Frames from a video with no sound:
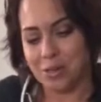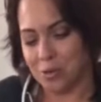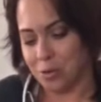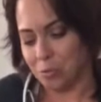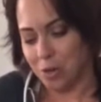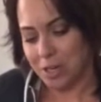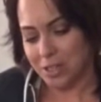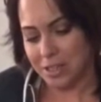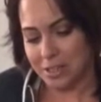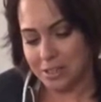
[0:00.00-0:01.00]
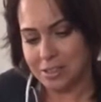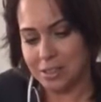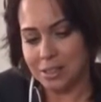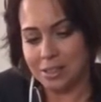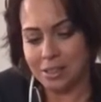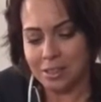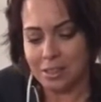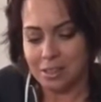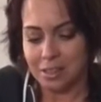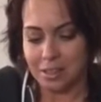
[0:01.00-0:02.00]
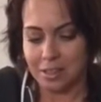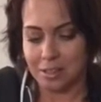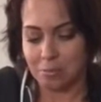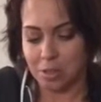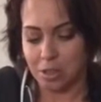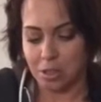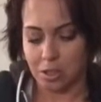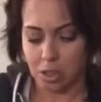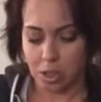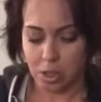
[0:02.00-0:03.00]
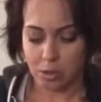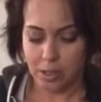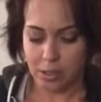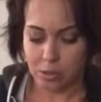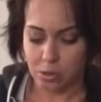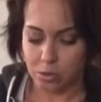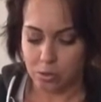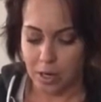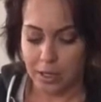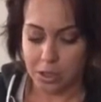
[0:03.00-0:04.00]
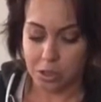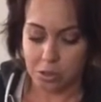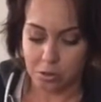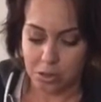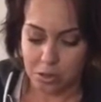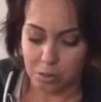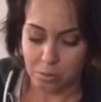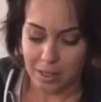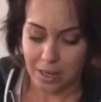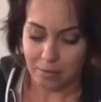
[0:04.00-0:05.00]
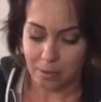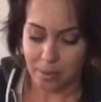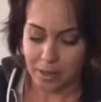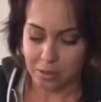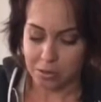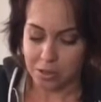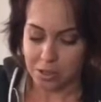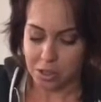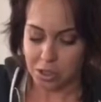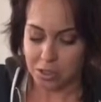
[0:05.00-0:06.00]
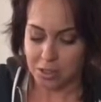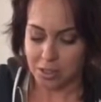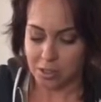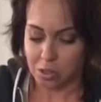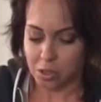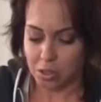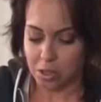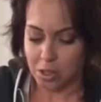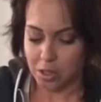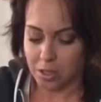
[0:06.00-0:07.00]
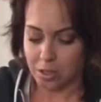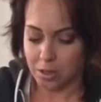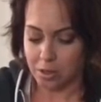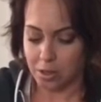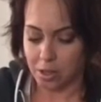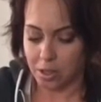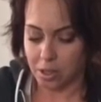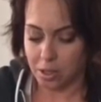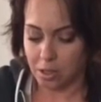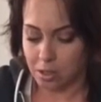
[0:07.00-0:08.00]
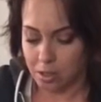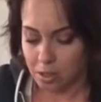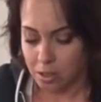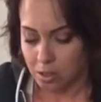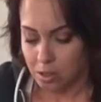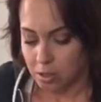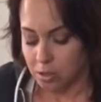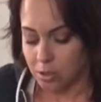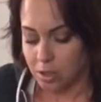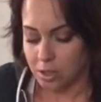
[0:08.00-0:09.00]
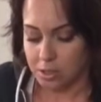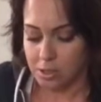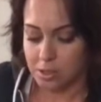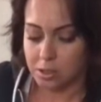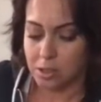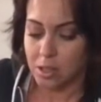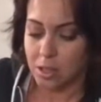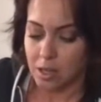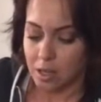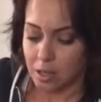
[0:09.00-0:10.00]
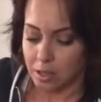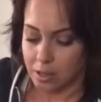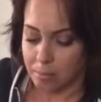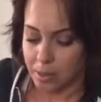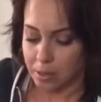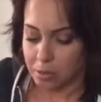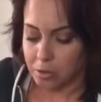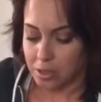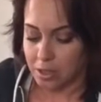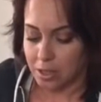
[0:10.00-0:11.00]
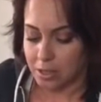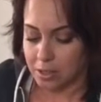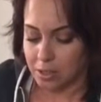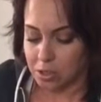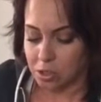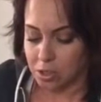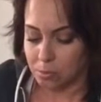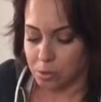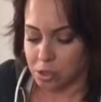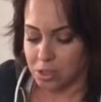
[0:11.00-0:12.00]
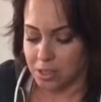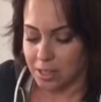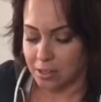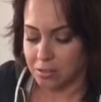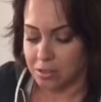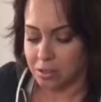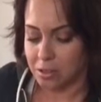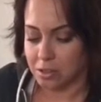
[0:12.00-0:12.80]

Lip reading: it on one end, and then we're gonna glue it to, I just glued it to whatever petals and just like took the, you can't see this, like petal and kind of like try to push it down.